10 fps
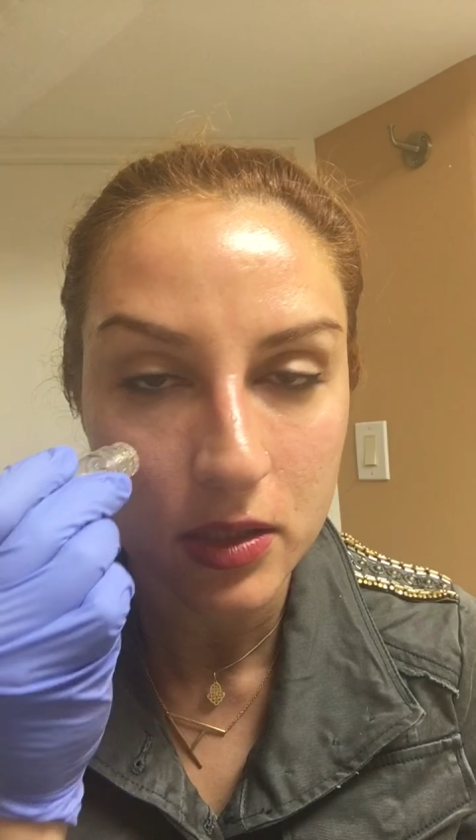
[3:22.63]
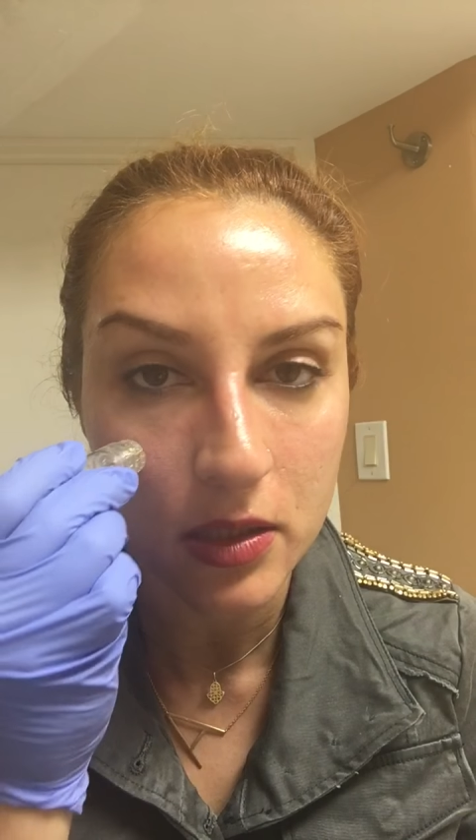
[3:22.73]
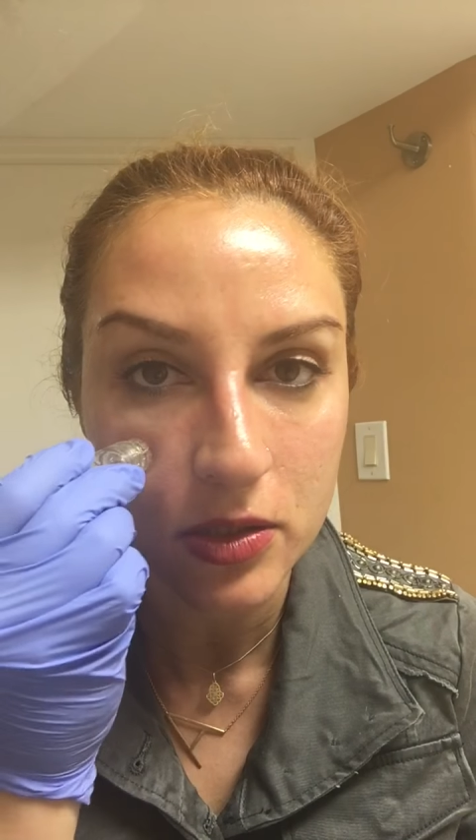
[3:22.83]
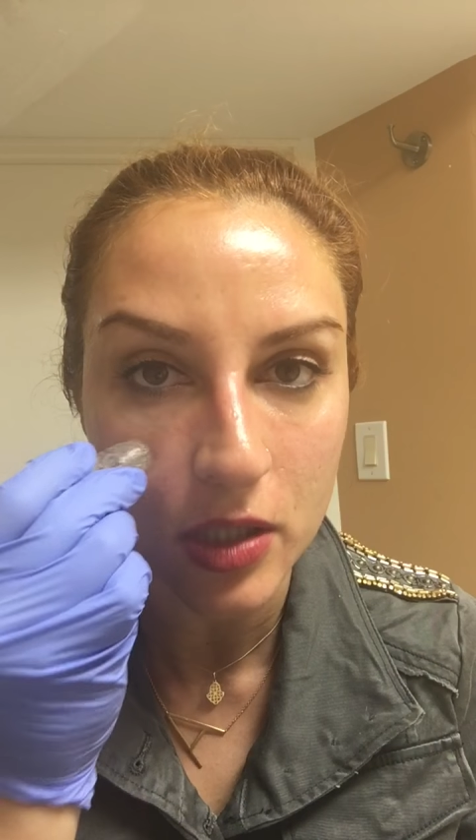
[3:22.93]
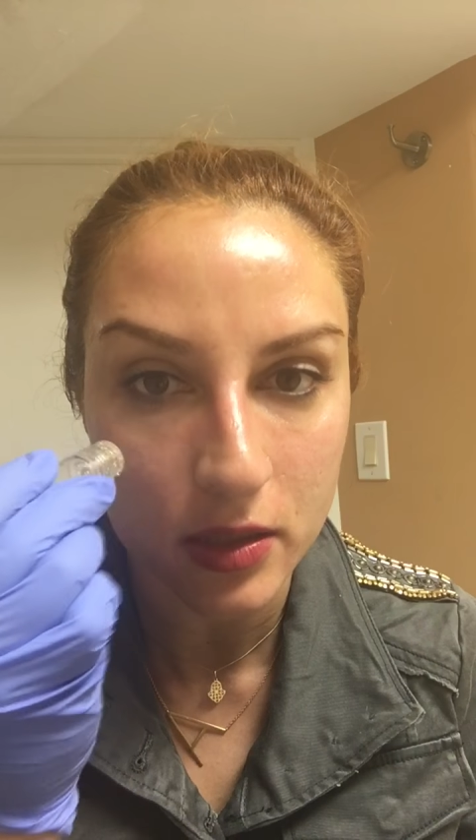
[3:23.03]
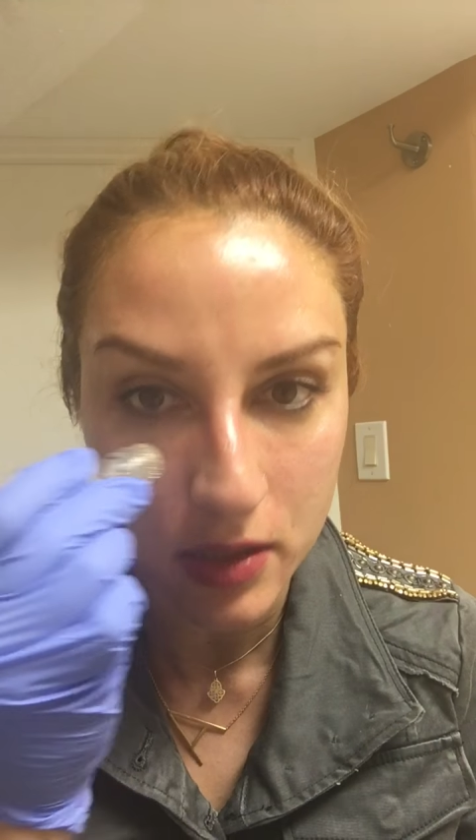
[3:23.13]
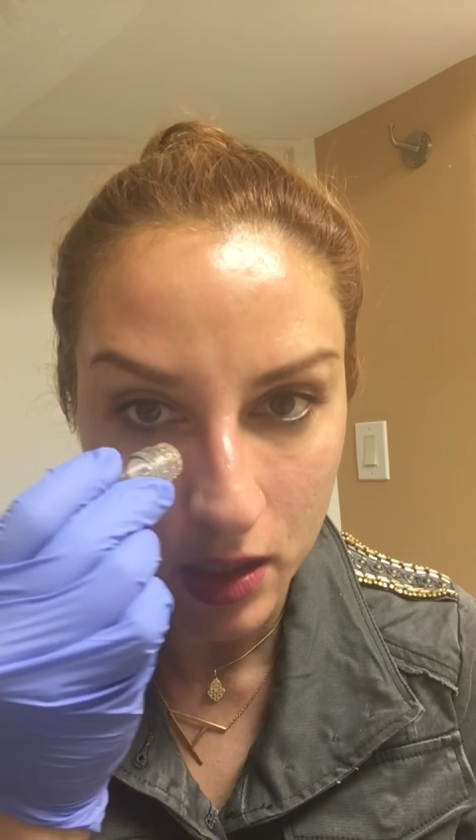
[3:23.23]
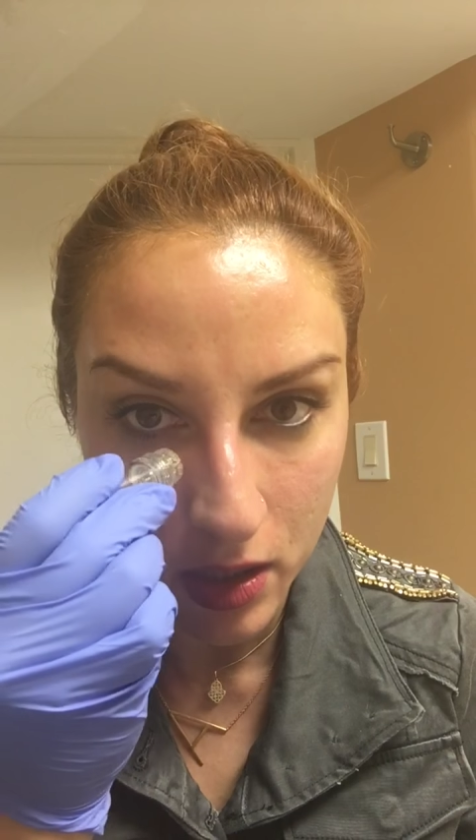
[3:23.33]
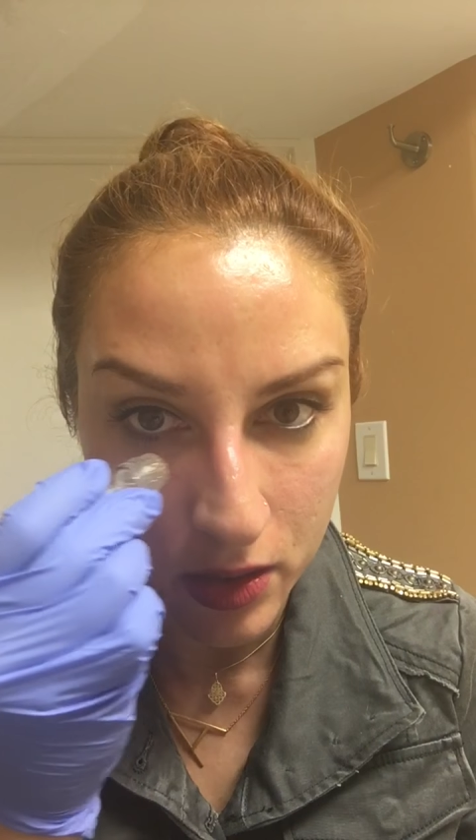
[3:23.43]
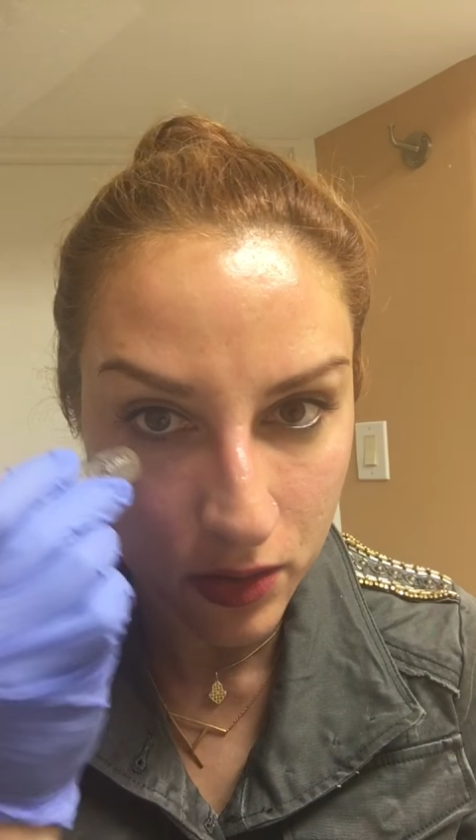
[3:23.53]
to inject
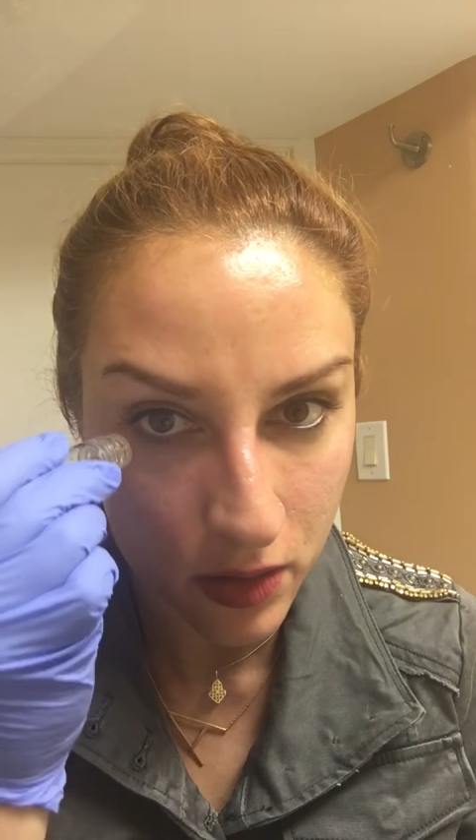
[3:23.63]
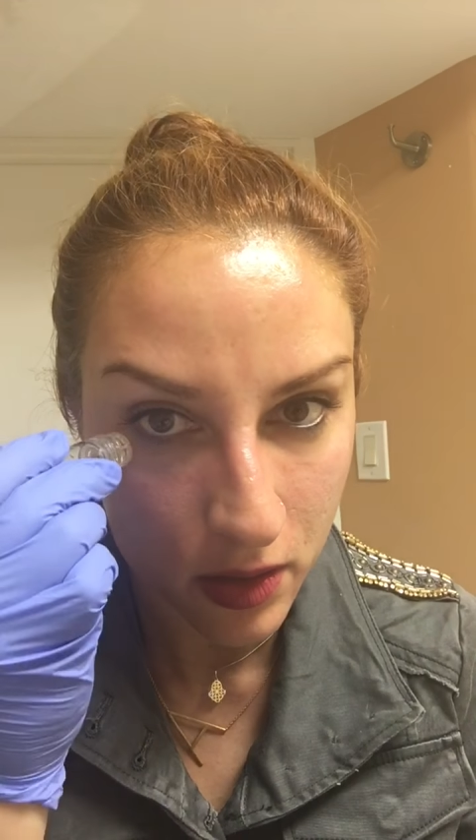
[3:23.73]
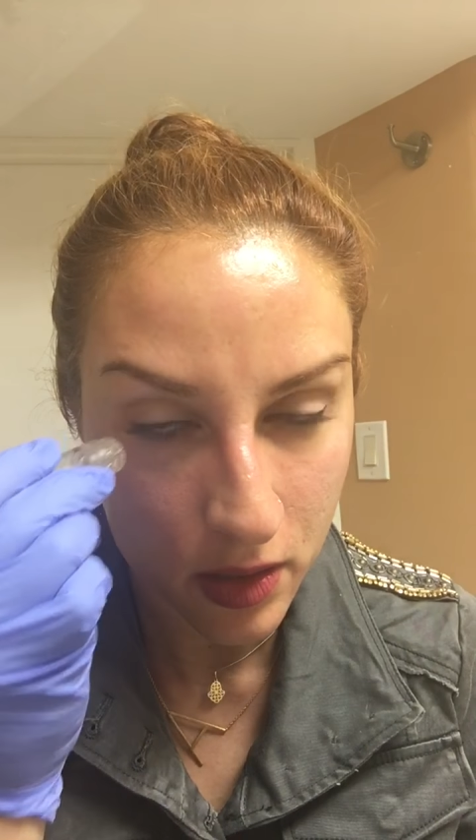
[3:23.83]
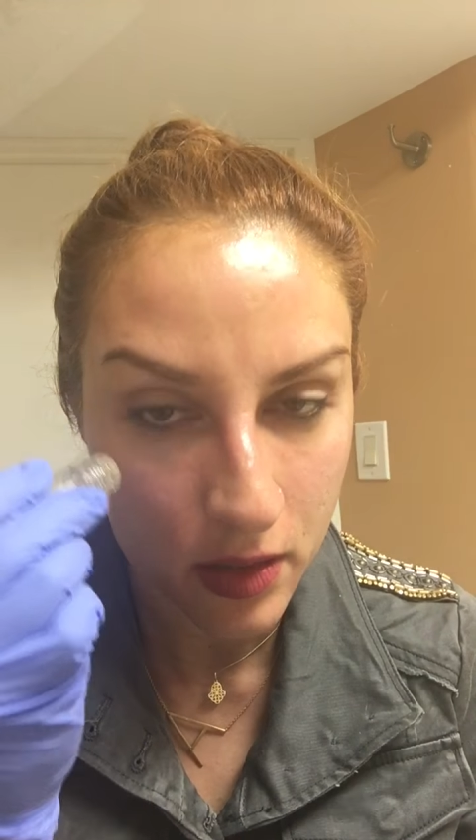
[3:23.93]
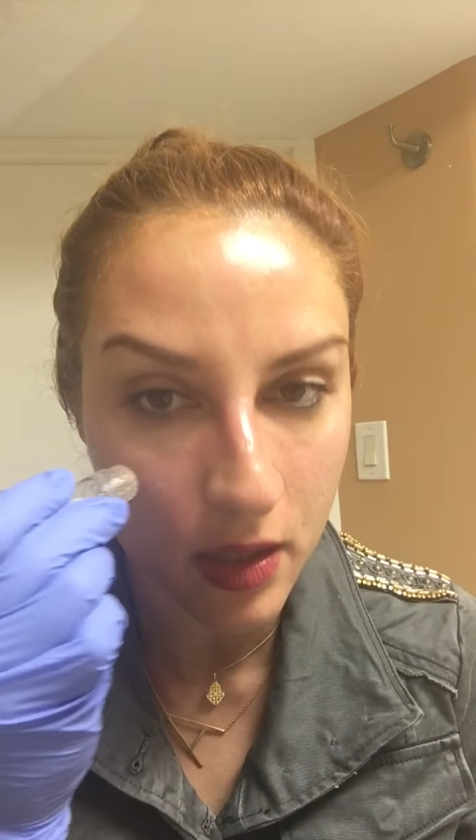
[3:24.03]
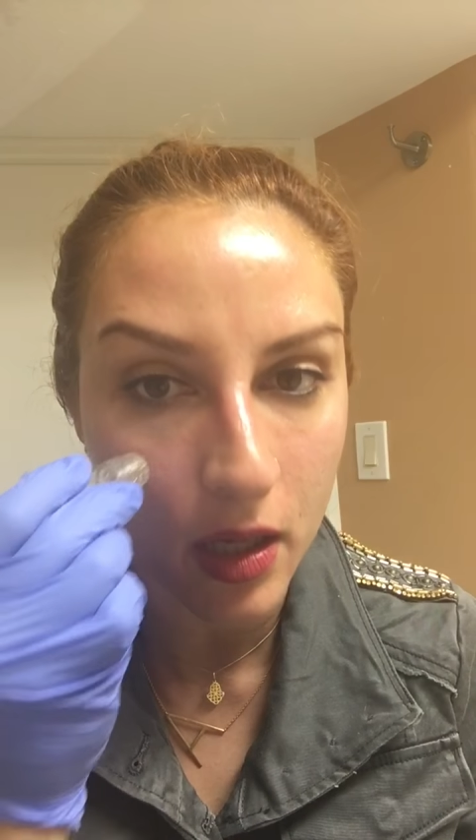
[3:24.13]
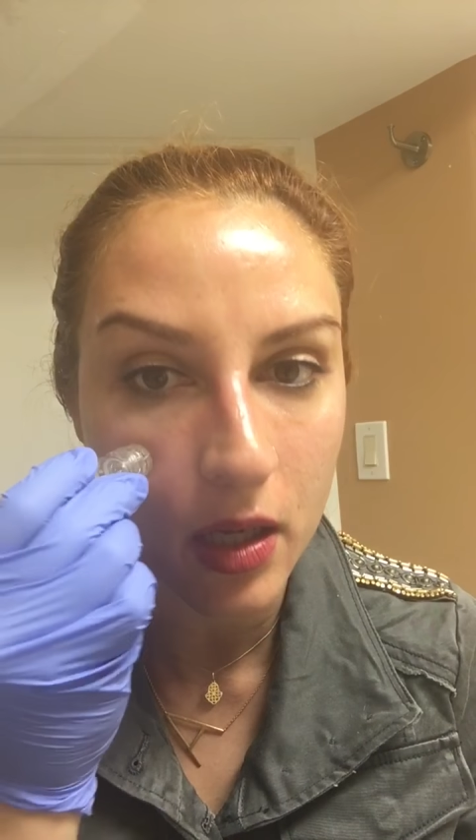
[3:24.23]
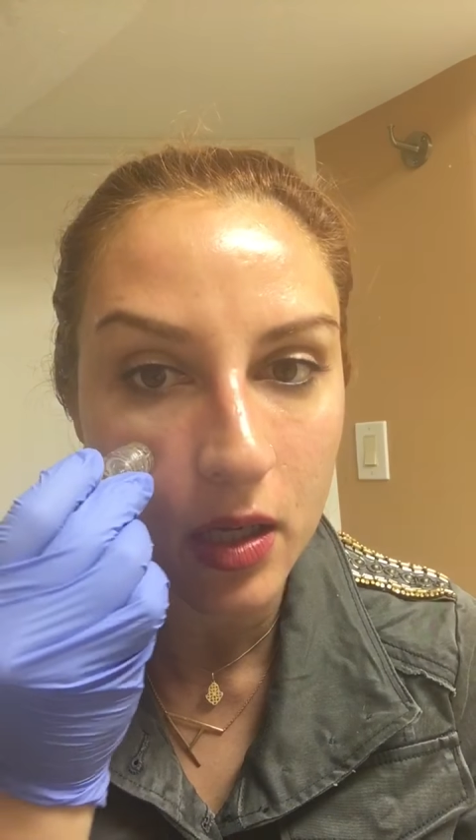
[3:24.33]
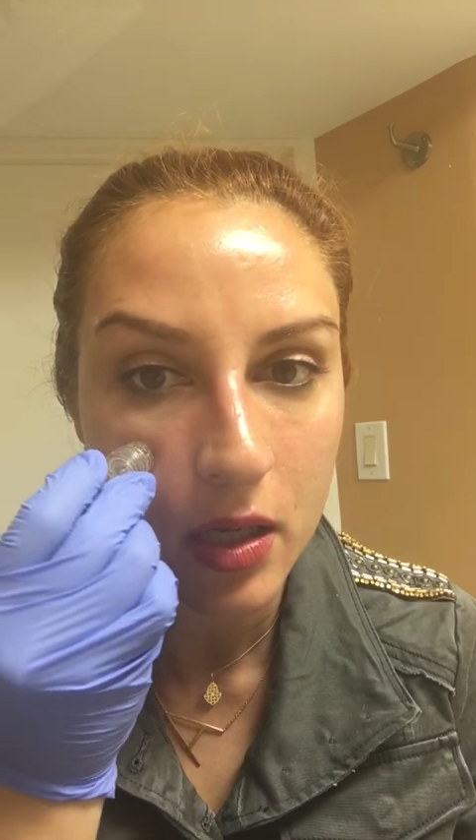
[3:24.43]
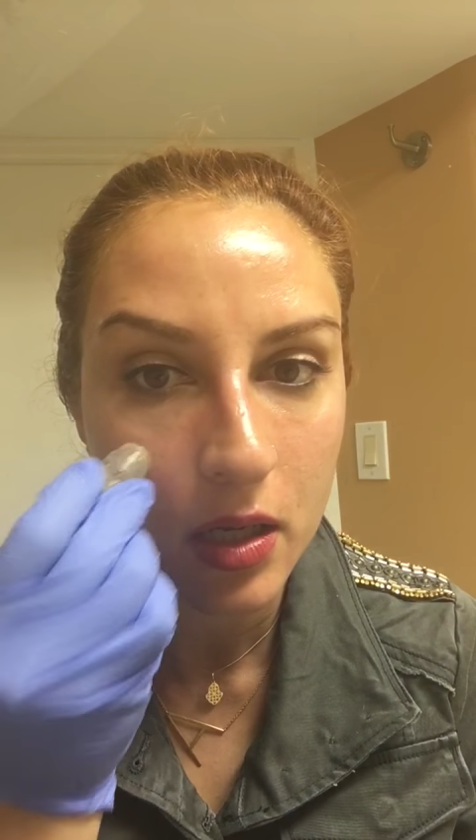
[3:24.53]
under the eye.